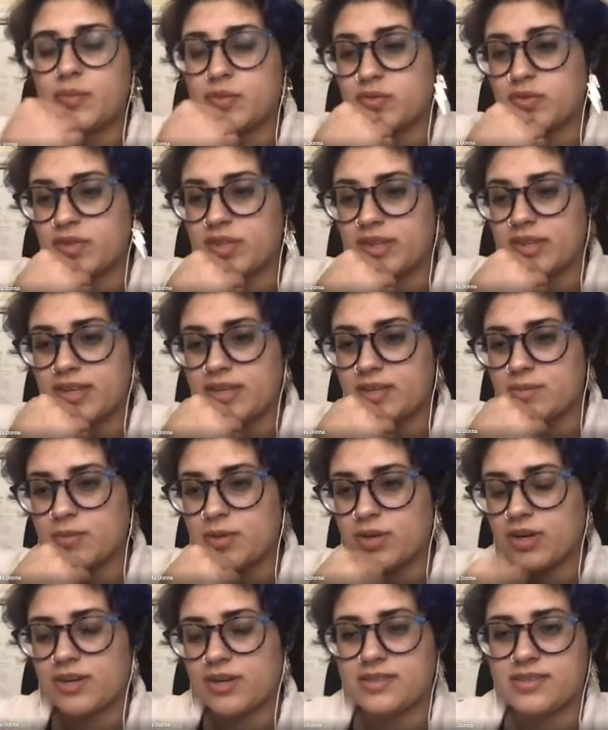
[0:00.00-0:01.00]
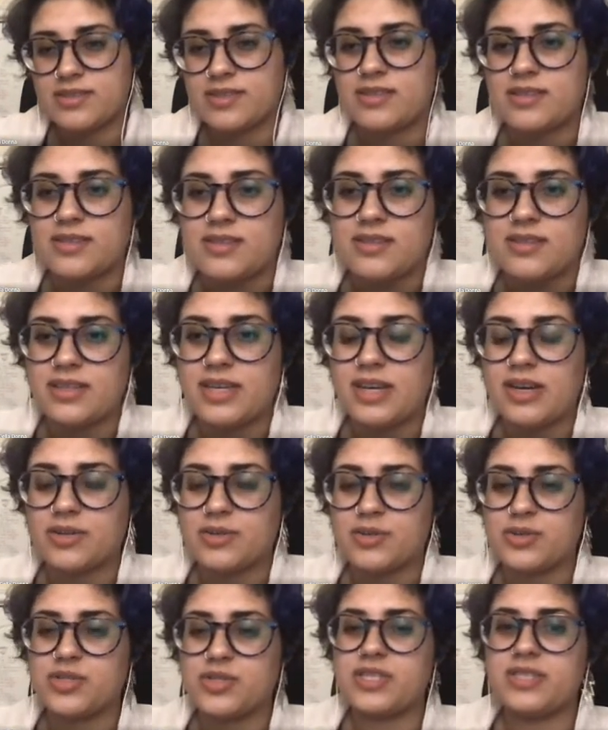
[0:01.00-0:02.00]
for the item cards and the
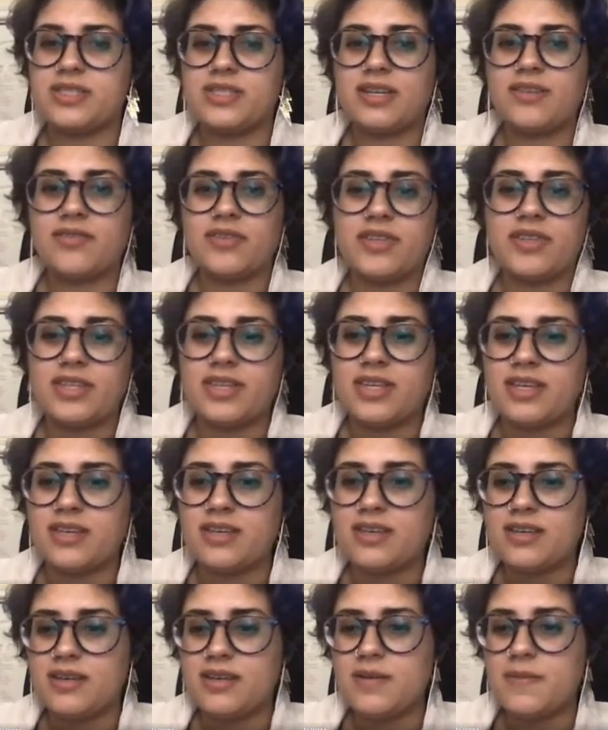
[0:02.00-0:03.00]
character sheets and everything.